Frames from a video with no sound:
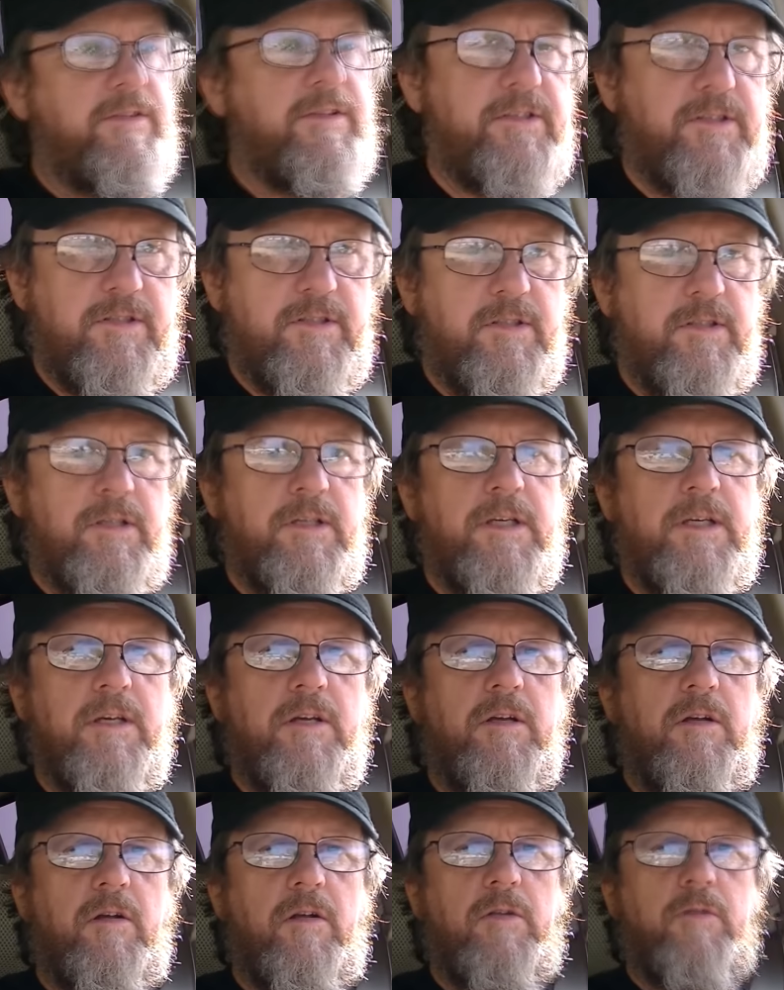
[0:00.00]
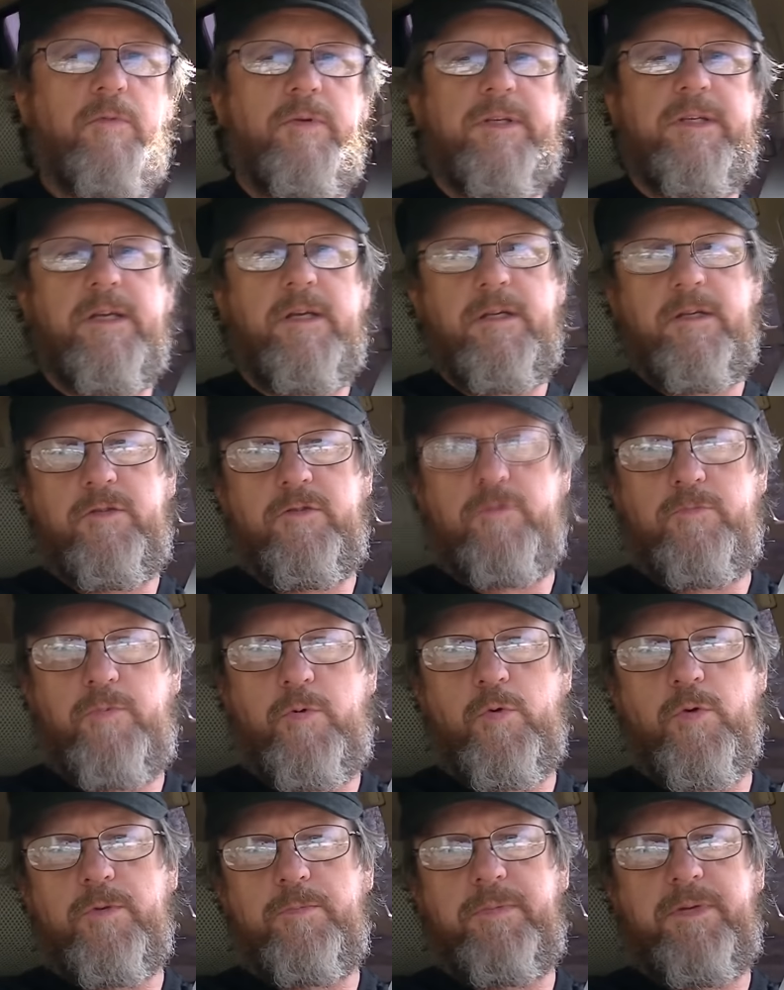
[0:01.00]
it's all the way down
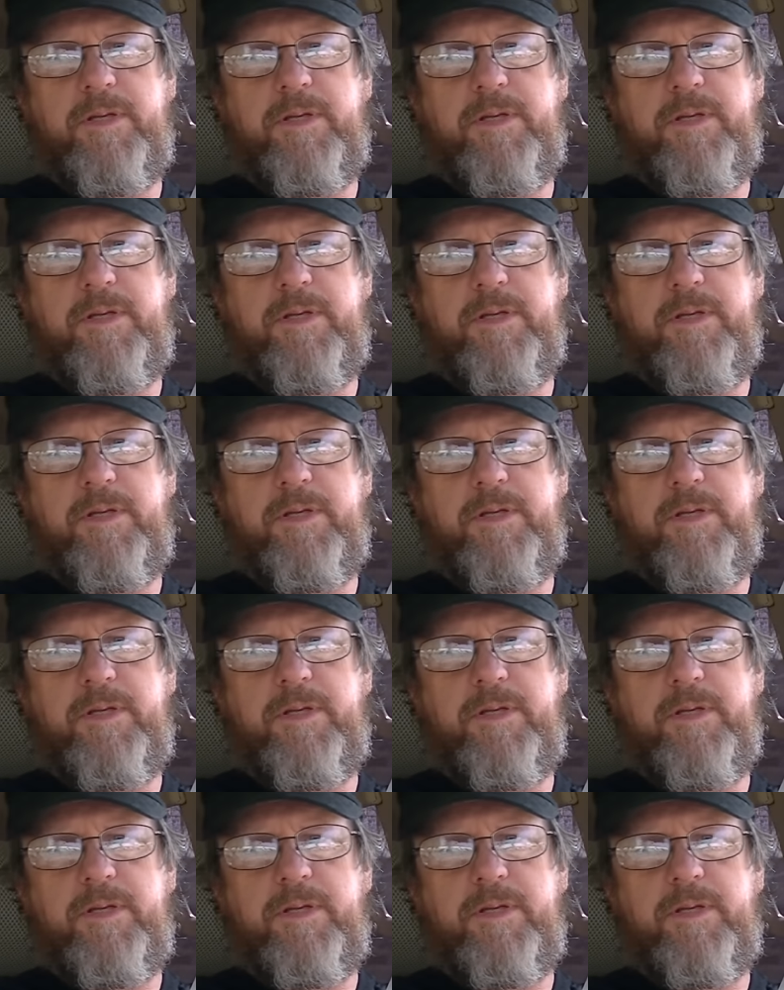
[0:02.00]
Port